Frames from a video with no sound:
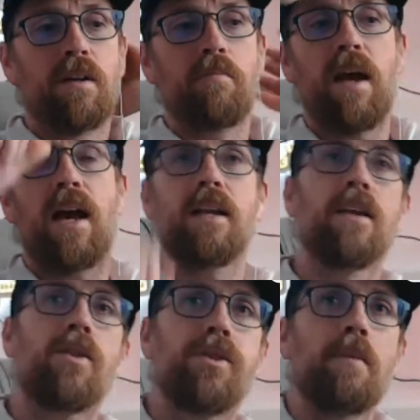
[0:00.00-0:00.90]

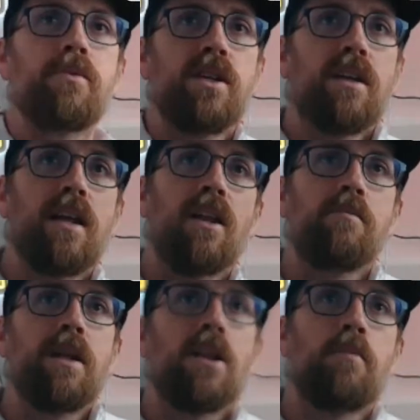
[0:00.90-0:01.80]
Mannion thumps it down the
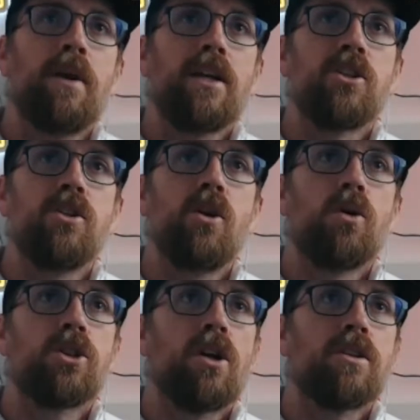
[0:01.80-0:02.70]
middle of the pitch.
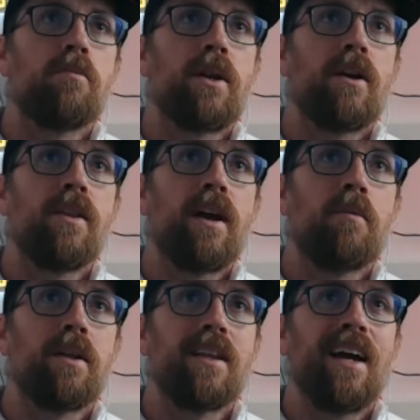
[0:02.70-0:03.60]
No Charlton player there,
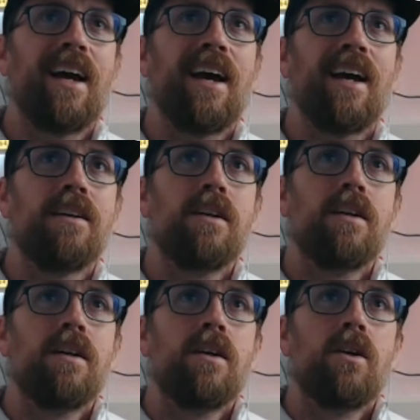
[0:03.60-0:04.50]
but
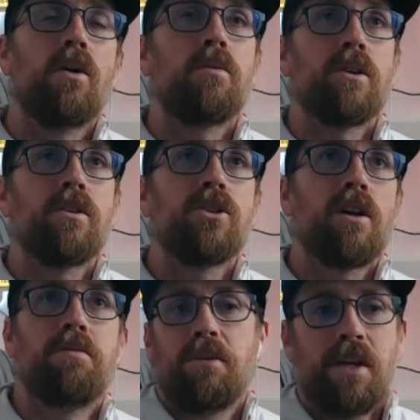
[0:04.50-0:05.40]
good job.
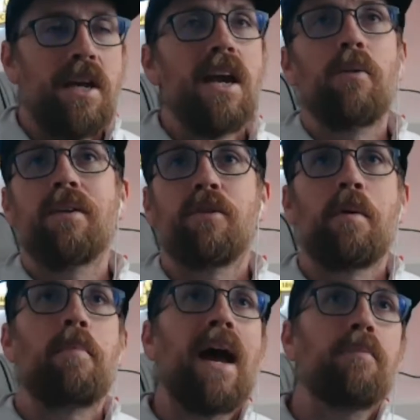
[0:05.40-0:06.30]
It went from
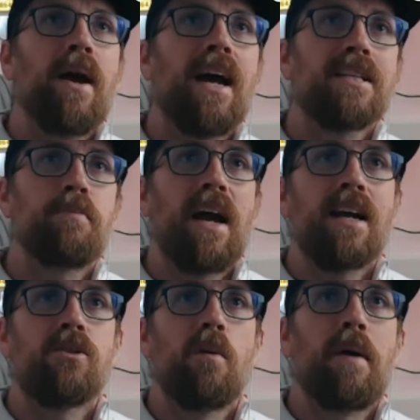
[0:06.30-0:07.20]
a bad pass
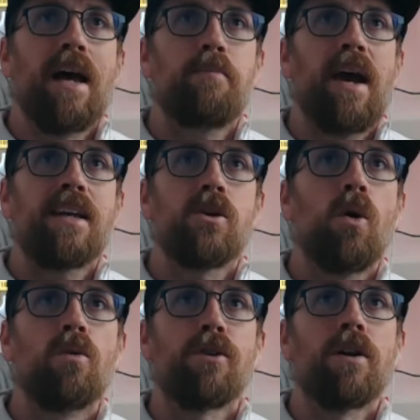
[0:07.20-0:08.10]
back to a bad pass
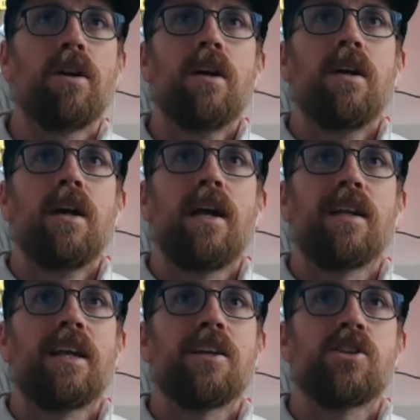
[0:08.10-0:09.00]
over, and
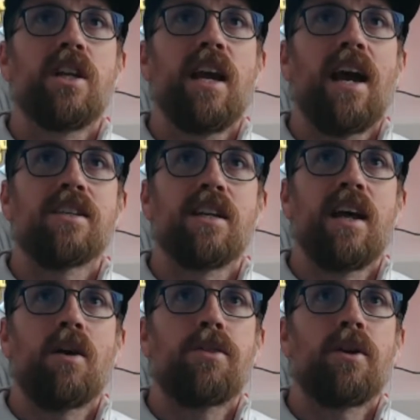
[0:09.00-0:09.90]
Lincoln City has it
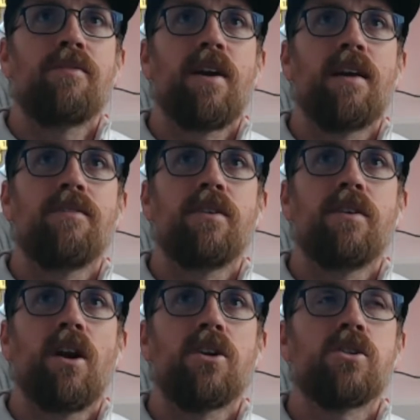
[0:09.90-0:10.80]
now 35
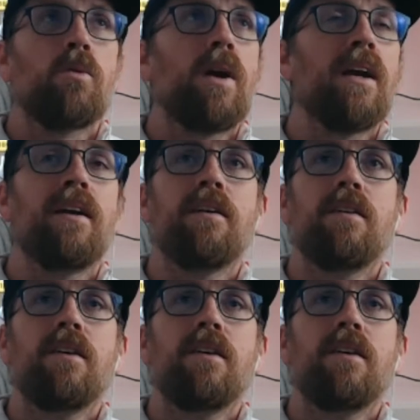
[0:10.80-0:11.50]
yards away.